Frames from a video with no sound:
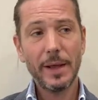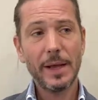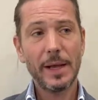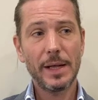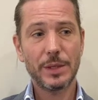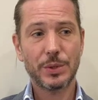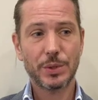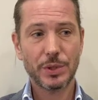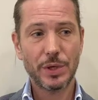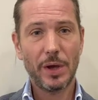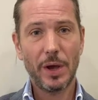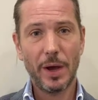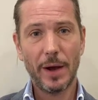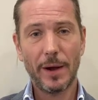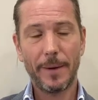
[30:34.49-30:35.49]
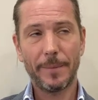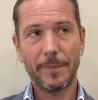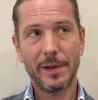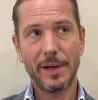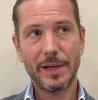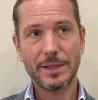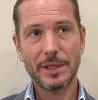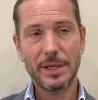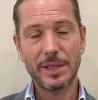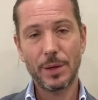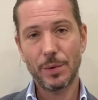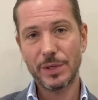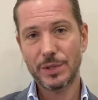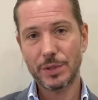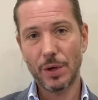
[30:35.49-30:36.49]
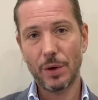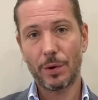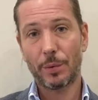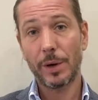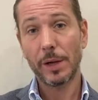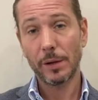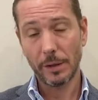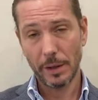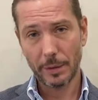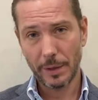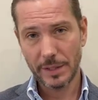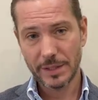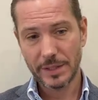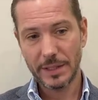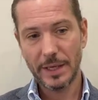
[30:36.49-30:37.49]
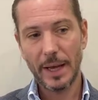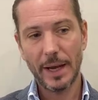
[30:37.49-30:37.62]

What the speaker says: It's, let's say there is a regularity